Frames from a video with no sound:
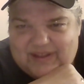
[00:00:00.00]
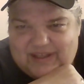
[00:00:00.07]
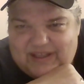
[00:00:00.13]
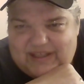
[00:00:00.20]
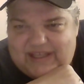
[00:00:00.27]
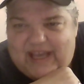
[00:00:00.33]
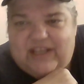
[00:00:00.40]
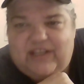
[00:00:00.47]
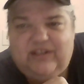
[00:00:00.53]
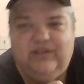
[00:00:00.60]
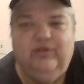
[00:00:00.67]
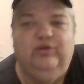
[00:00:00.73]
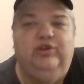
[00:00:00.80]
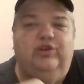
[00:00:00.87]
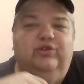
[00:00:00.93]
Yeah,
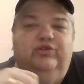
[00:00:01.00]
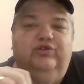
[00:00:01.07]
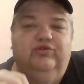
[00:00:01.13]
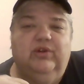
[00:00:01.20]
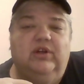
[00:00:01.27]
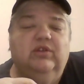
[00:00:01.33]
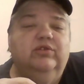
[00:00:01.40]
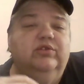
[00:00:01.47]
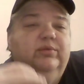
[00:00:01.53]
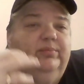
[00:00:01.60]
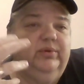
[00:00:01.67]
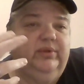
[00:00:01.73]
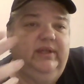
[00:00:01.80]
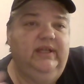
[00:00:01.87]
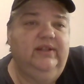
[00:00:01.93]
you struggle to
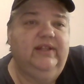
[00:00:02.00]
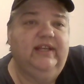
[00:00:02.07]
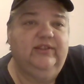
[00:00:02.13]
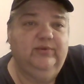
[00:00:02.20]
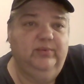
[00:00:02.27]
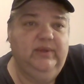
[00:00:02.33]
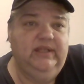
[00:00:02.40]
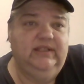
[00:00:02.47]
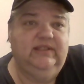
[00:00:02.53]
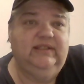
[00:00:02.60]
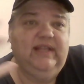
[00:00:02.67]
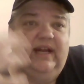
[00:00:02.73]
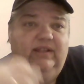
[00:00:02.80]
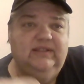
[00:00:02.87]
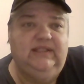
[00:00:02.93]
breathe. That's when it's
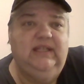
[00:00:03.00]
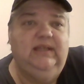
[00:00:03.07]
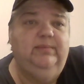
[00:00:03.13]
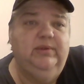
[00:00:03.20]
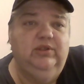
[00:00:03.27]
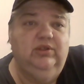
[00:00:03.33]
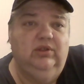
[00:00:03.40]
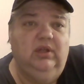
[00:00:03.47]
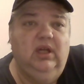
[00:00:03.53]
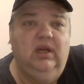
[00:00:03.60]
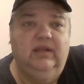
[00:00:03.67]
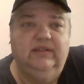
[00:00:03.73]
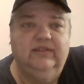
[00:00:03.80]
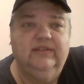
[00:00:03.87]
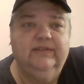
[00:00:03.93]
down deep in your
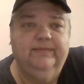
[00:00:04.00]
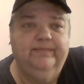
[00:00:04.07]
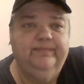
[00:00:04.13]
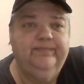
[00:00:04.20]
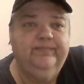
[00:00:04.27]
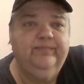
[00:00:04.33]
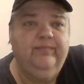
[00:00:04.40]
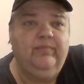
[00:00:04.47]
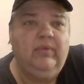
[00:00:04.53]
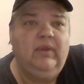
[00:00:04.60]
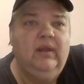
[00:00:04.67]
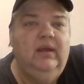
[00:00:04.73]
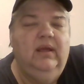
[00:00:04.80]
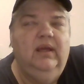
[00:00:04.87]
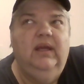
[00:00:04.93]
lungs.
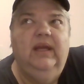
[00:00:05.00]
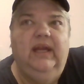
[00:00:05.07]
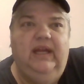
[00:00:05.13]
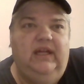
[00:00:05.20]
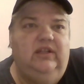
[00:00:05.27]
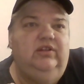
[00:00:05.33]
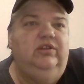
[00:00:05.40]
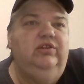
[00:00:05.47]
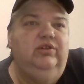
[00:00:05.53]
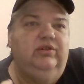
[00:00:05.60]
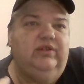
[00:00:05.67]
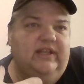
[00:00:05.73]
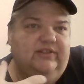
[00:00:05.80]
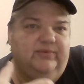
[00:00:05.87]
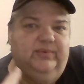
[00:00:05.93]
And
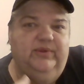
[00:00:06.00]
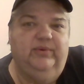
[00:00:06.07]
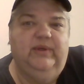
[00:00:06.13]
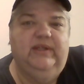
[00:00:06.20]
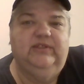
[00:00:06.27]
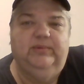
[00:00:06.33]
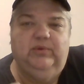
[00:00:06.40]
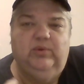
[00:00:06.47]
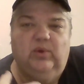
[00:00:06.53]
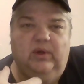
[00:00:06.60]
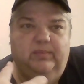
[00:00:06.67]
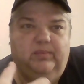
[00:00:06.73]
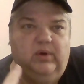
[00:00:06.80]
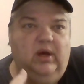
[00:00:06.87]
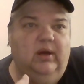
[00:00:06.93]
that's when the respiratory
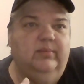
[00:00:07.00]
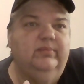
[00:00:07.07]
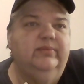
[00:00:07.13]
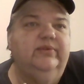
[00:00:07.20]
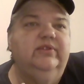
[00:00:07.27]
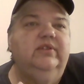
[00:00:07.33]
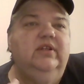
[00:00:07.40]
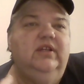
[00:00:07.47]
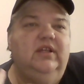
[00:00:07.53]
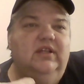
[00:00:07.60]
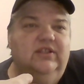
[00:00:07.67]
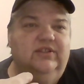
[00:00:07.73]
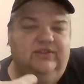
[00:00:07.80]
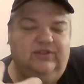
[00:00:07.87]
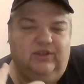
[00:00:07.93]
problems
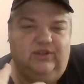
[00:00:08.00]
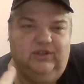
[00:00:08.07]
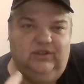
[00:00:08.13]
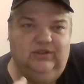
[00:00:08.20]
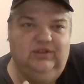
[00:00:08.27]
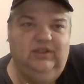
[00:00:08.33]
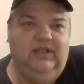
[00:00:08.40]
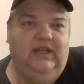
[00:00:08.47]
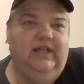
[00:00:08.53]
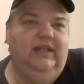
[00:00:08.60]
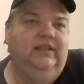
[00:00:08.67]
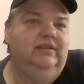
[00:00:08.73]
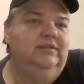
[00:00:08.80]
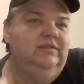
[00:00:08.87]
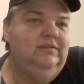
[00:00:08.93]
start,
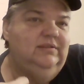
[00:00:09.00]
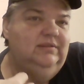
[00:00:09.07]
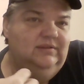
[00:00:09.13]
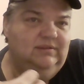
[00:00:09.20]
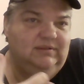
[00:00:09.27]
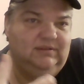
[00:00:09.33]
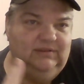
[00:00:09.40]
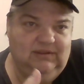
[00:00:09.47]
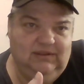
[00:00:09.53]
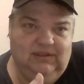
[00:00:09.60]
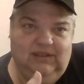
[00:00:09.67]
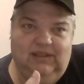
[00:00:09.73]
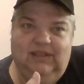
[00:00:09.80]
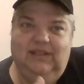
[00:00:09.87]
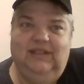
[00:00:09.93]
and
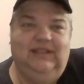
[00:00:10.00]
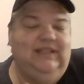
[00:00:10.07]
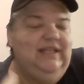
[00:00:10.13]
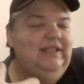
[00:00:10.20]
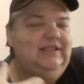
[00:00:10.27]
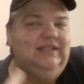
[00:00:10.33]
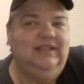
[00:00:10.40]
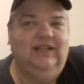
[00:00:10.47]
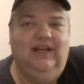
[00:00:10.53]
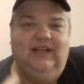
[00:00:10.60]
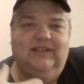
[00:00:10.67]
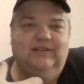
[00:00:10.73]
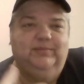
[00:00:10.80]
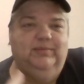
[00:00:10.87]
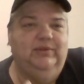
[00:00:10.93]
get to the
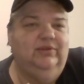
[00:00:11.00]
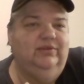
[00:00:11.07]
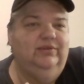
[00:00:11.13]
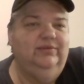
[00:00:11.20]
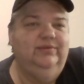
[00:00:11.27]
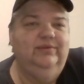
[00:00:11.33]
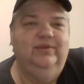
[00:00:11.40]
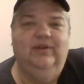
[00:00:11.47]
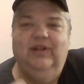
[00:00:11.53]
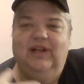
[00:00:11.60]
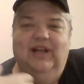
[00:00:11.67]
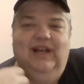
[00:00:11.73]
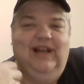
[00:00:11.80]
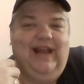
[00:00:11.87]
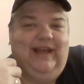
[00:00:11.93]
hospital,
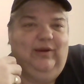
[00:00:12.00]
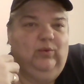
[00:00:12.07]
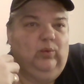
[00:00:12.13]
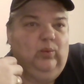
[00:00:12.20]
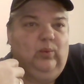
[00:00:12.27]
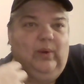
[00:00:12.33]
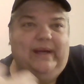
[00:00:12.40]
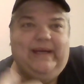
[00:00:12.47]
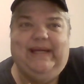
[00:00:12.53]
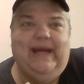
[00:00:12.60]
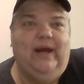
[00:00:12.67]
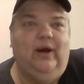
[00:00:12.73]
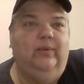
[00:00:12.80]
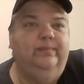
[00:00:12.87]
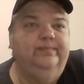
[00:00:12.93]
like right now.